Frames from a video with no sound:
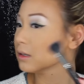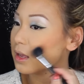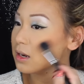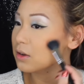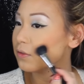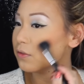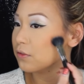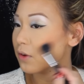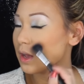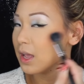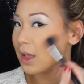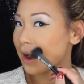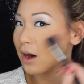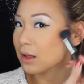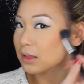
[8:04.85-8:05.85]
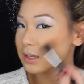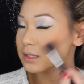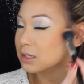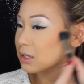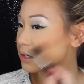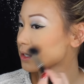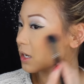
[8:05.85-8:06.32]
And if all
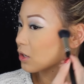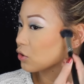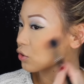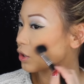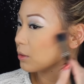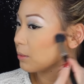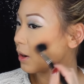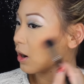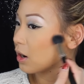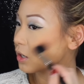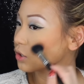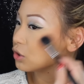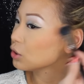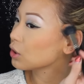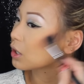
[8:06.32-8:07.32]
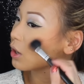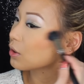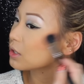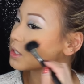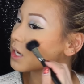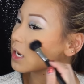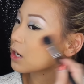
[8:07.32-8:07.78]
this looks extremely harsh, you can
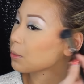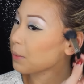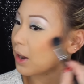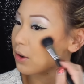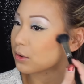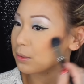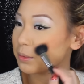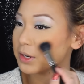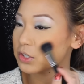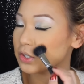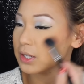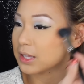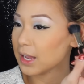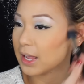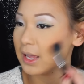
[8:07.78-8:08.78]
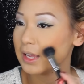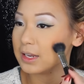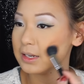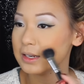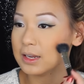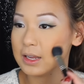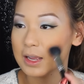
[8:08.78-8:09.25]
always take your powder brush at the
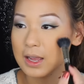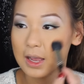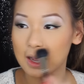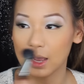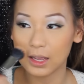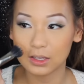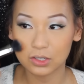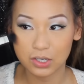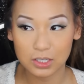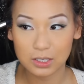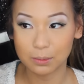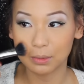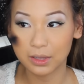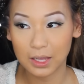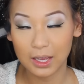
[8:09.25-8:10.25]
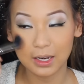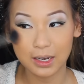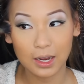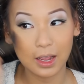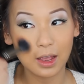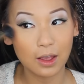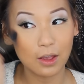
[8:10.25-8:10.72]
end and just blend
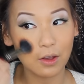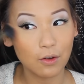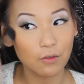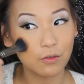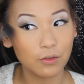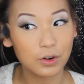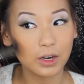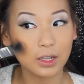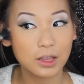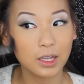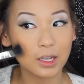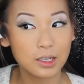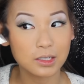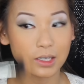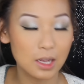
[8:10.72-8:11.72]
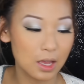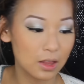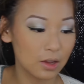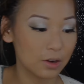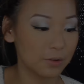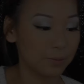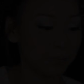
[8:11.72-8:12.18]
everything
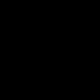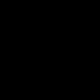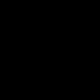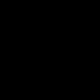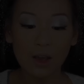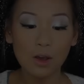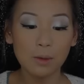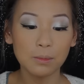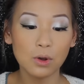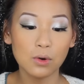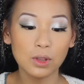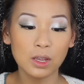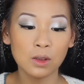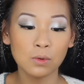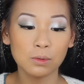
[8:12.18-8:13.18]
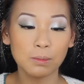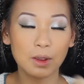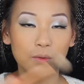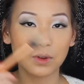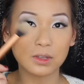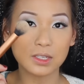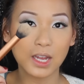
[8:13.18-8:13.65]
together. Now I'm going in with
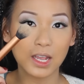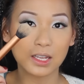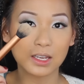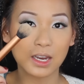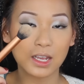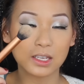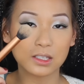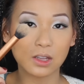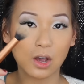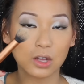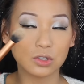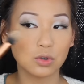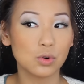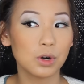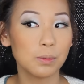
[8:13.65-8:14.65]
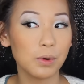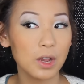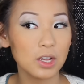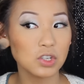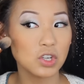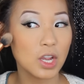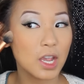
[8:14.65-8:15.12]
my Real Techniques contour
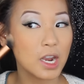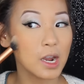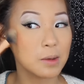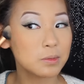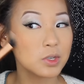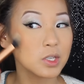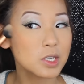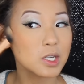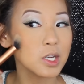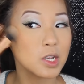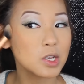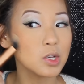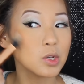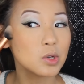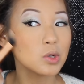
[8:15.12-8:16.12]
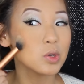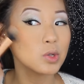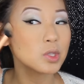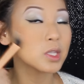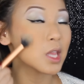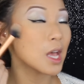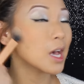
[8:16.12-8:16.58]
brush and I'm just going to
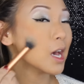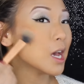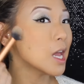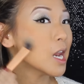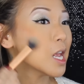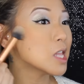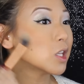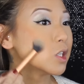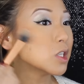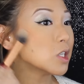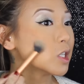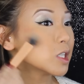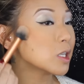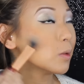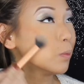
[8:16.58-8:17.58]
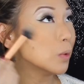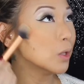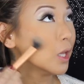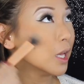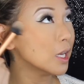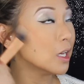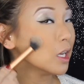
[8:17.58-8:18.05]
use that and just
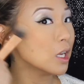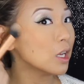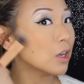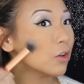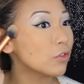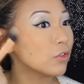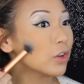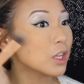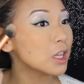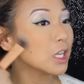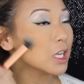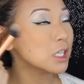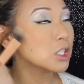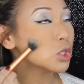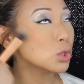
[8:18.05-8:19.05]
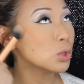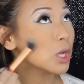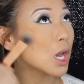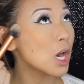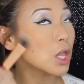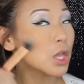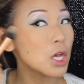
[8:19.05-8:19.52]
blend everything
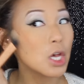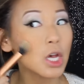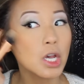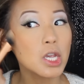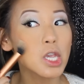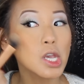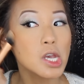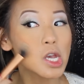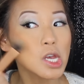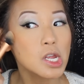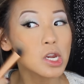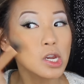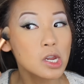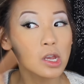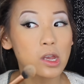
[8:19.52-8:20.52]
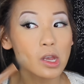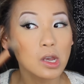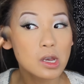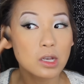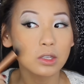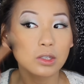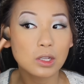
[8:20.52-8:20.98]
together again
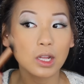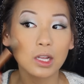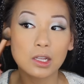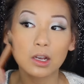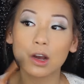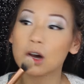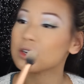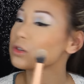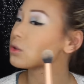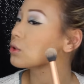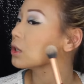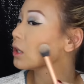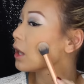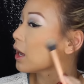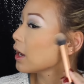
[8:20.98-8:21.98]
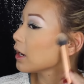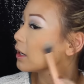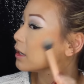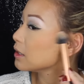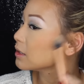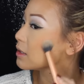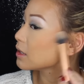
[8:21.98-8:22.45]
so that the contour
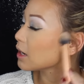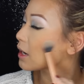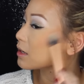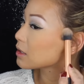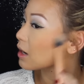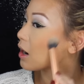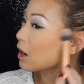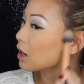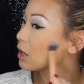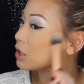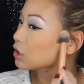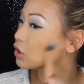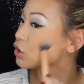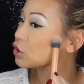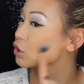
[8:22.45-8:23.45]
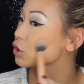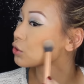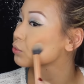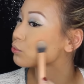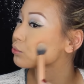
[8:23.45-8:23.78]
line isn't as harsh.